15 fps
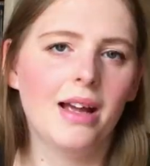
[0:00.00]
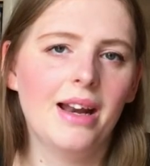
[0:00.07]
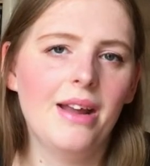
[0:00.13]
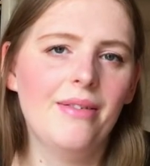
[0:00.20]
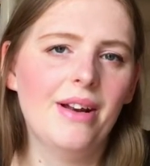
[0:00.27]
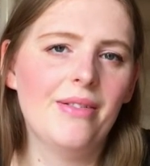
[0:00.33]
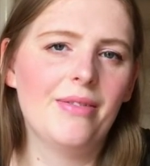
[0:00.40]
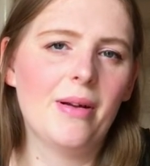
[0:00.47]
And
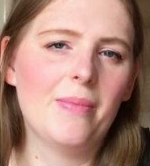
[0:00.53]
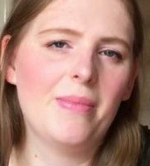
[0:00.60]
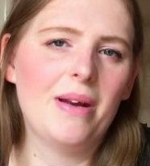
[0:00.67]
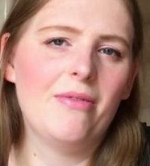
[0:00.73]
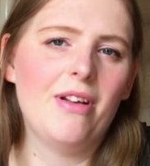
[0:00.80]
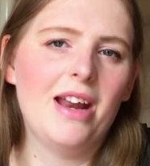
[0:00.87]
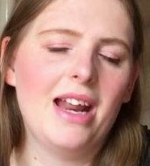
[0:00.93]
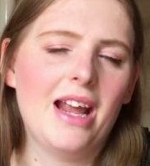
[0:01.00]
even if I'd
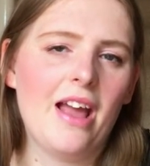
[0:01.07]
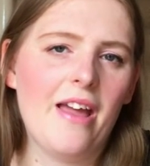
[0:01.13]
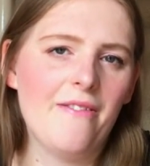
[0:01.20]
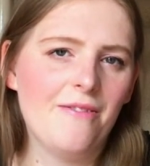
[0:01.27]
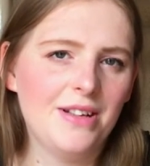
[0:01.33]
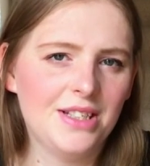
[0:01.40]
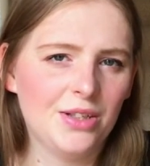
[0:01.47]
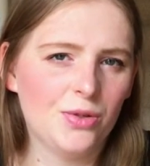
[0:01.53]
been reading a
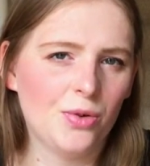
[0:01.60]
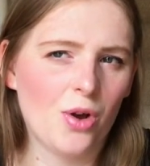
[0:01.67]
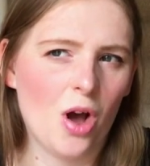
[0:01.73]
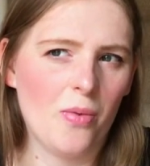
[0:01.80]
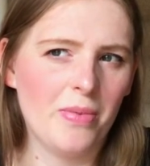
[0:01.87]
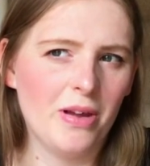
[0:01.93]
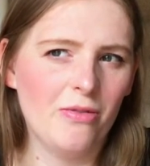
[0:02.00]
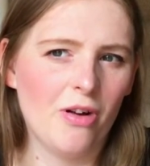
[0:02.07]
physical
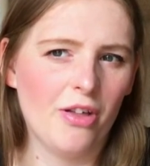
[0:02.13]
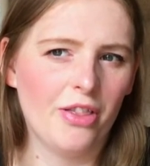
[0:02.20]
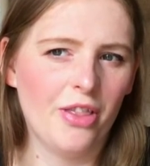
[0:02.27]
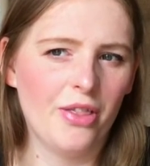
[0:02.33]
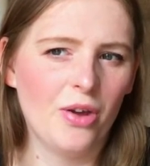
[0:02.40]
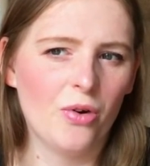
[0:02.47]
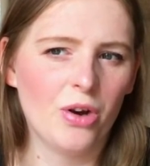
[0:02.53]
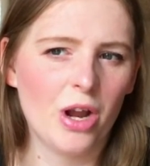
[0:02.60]
copy rather
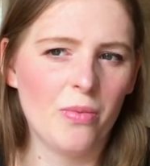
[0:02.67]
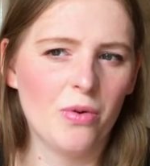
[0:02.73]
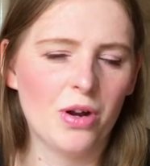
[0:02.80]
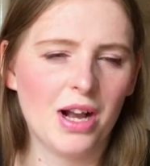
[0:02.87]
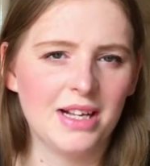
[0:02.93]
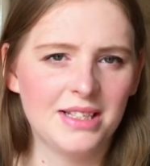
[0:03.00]
than the audiobook,